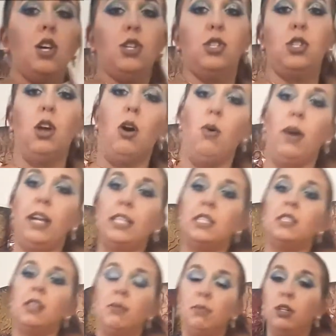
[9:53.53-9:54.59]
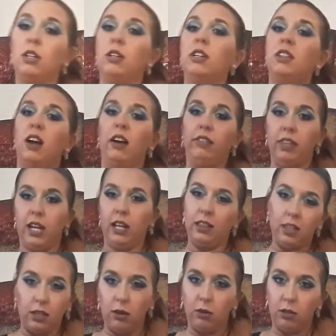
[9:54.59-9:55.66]
So it's similar enough that I
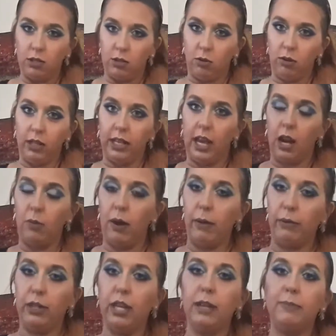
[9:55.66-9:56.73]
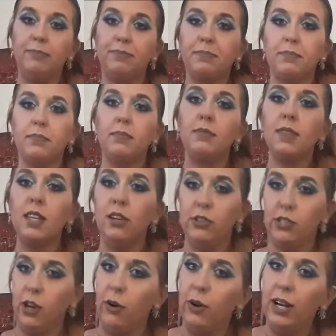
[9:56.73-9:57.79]
think you could totally get away with it.
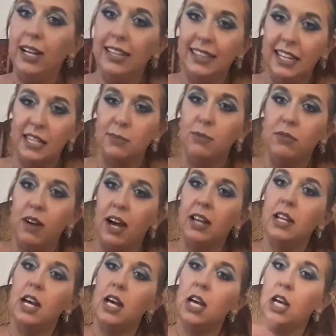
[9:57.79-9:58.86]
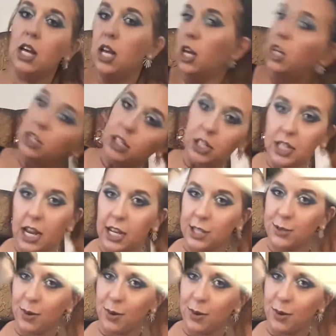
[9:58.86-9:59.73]
So let's move on to the next.